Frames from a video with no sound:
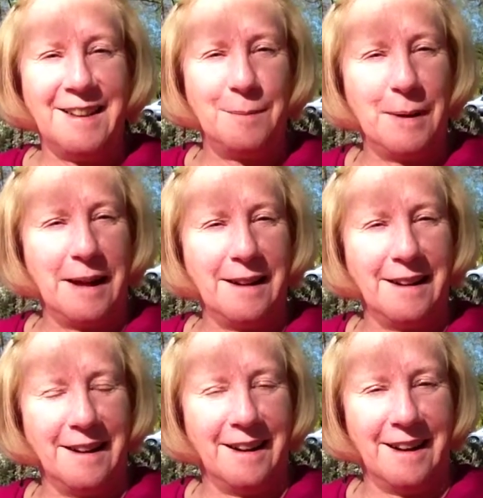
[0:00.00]
it's
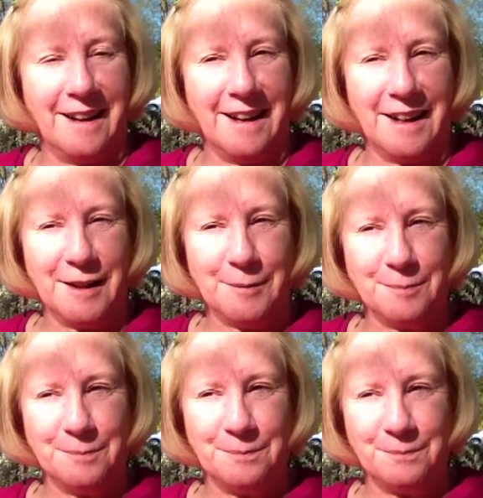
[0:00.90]
been,
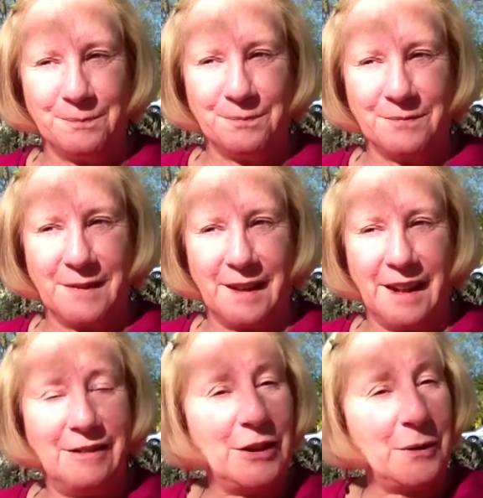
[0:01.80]
um,
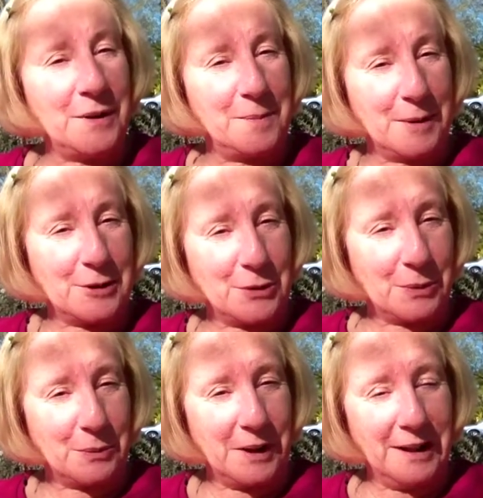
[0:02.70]
even though it's been a
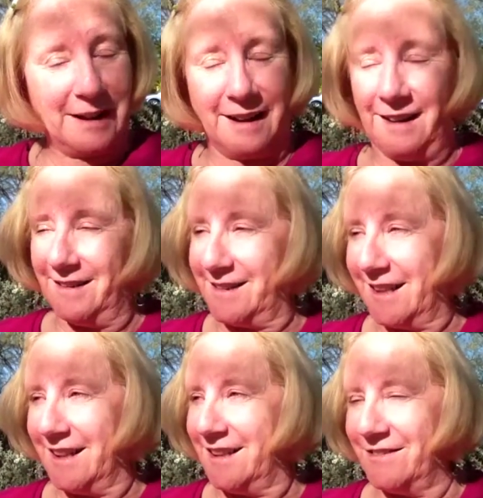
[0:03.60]
short week, it's
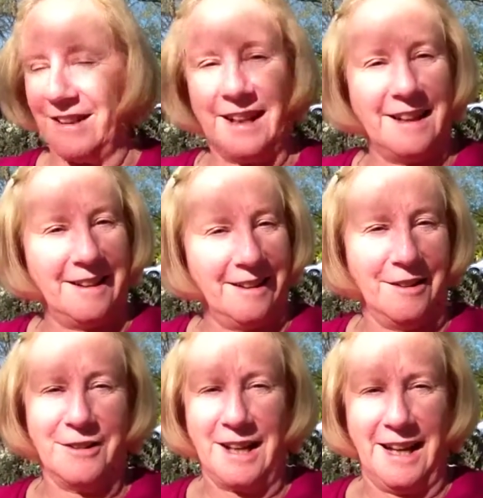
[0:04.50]
kind of like,
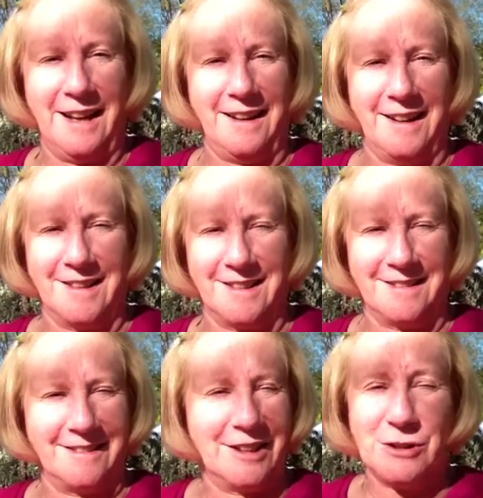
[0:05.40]
okay, it's
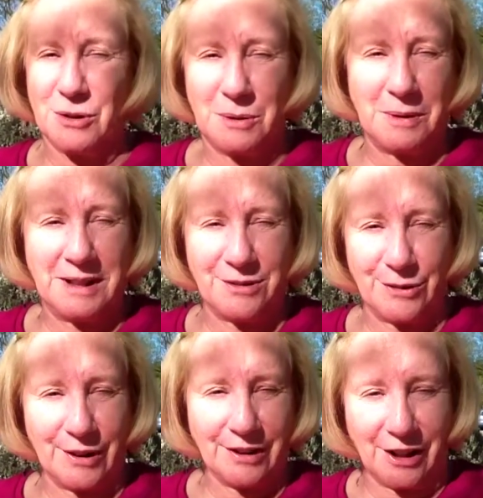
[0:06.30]
the short weeks
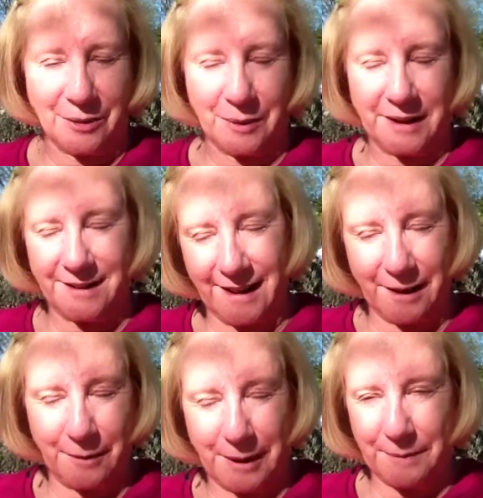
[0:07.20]
or the long weeks.
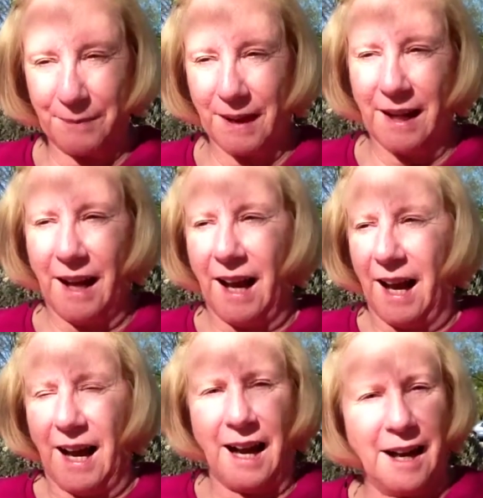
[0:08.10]
Anyway,
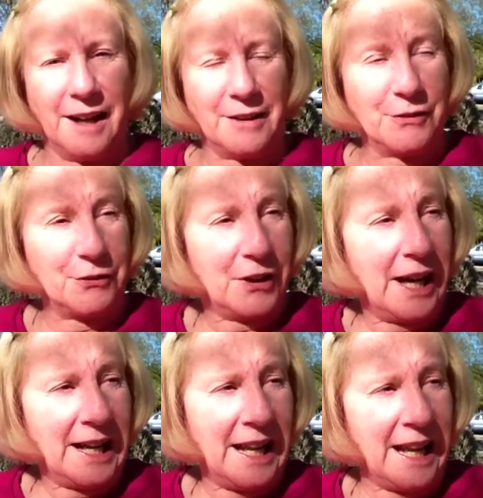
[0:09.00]
uh, it's
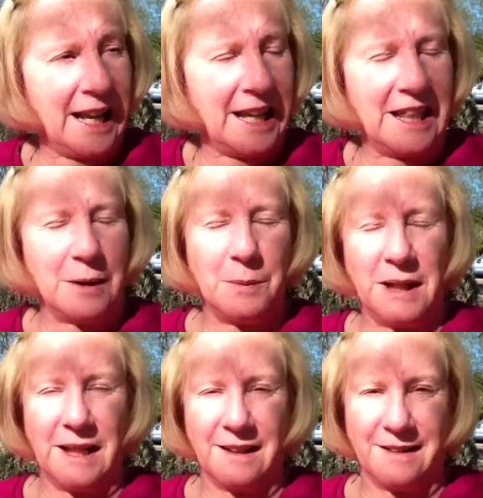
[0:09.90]
Friday, the
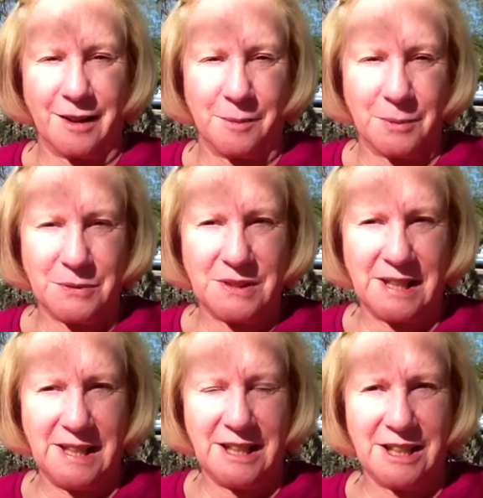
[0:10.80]
weekend is almost
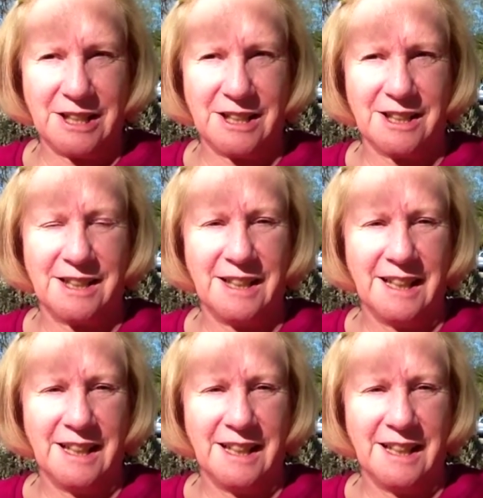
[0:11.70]
here.